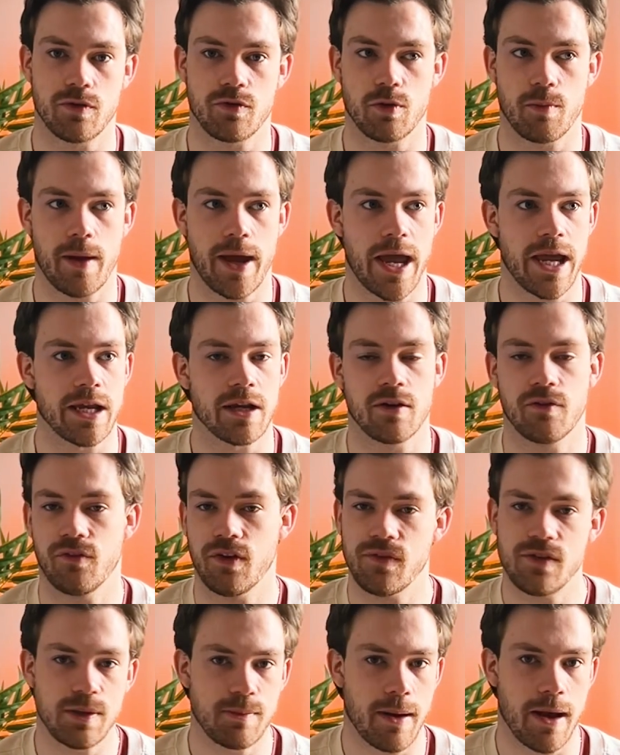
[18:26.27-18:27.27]
If you're paying
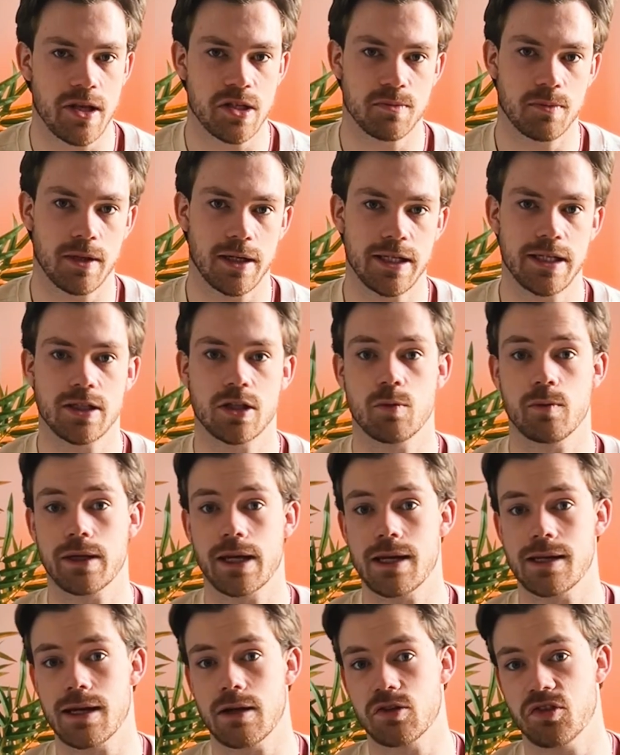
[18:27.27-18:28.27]
£50 per lead, can we
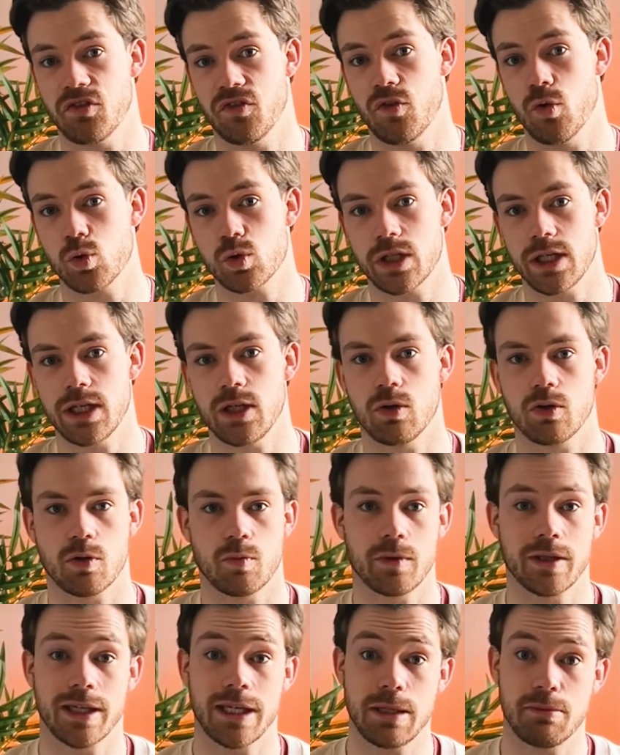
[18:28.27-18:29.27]
get it down to 40, or
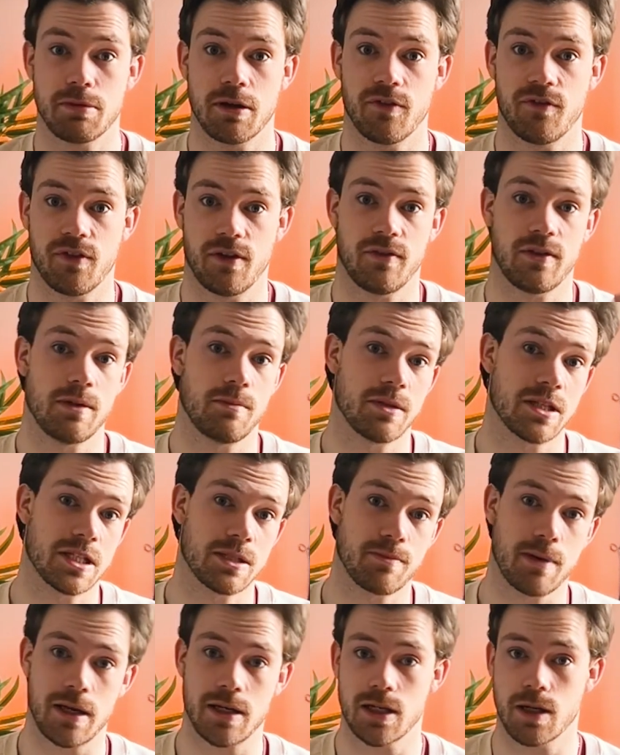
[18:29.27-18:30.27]
can we keep it at 50 but
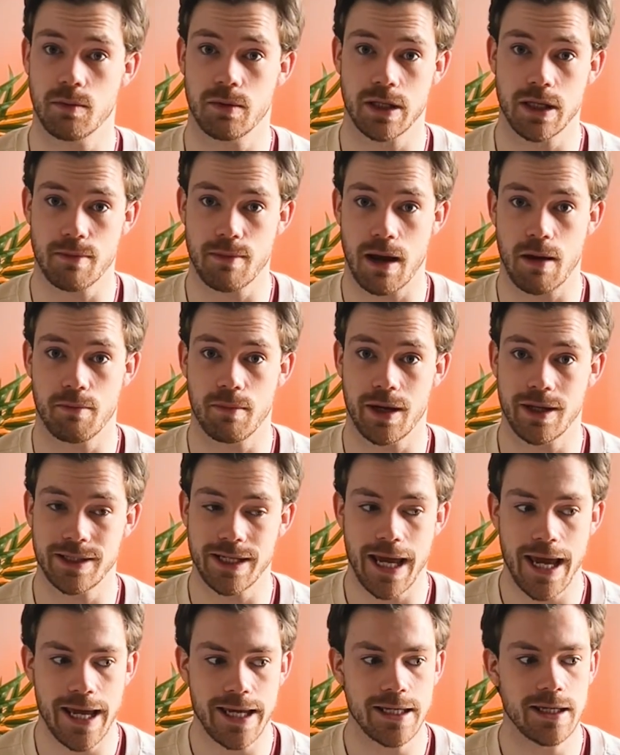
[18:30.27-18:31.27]
spend double the amount per
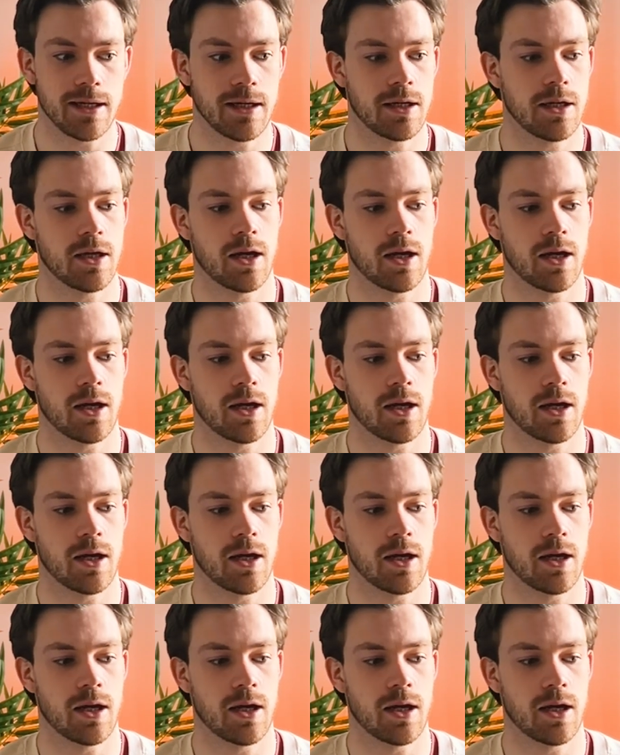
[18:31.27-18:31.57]
day?